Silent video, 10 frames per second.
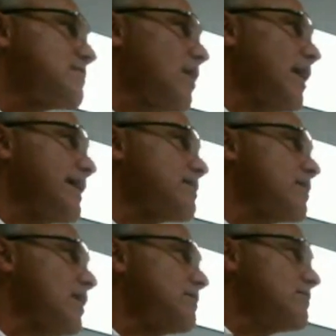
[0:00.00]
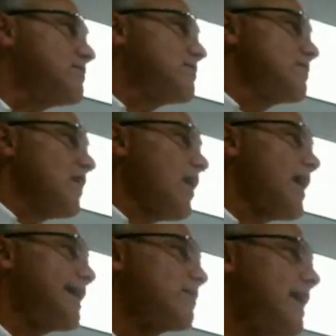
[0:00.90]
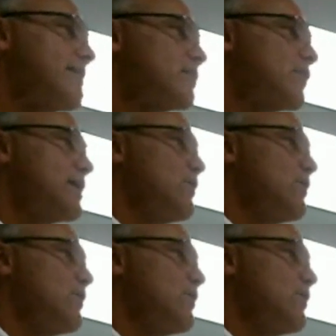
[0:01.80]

All right, good. All right, have a great